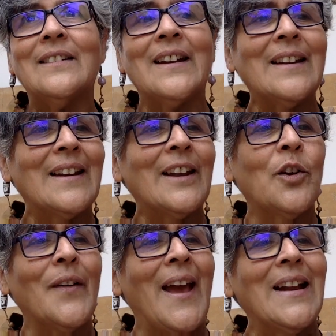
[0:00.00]
tinkling
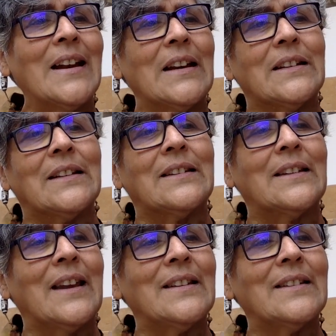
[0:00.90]
of
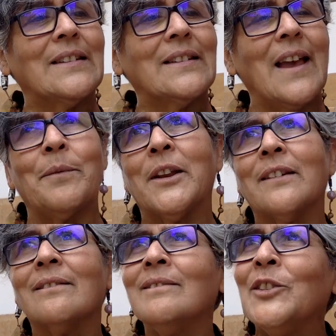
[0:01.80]
anklets. Yes, I
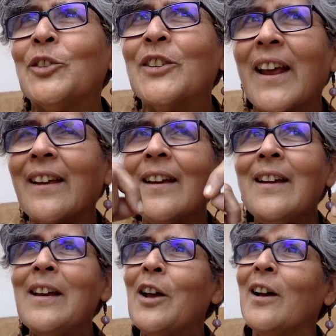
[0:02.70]
mean, like
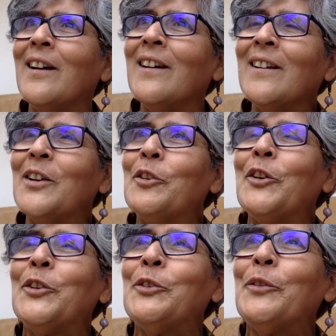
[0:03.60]

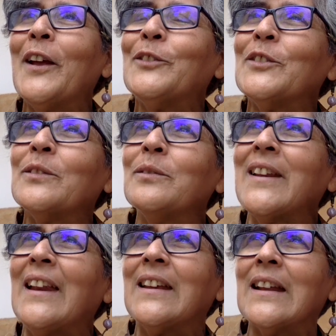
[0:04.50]
when you wear those
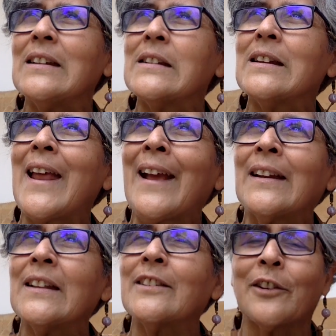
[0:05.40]
delicate little
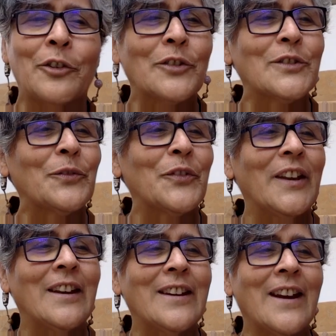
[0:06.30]
anklets across the
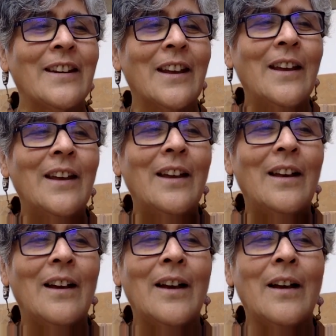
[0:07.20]
feet, and
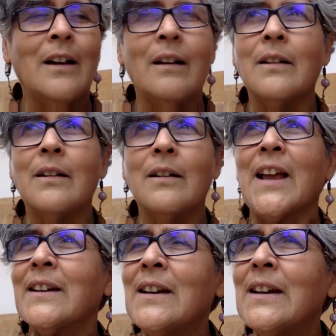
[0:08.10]

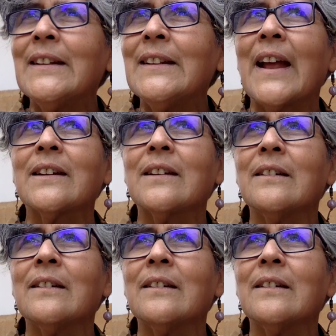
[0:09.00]
suddenly that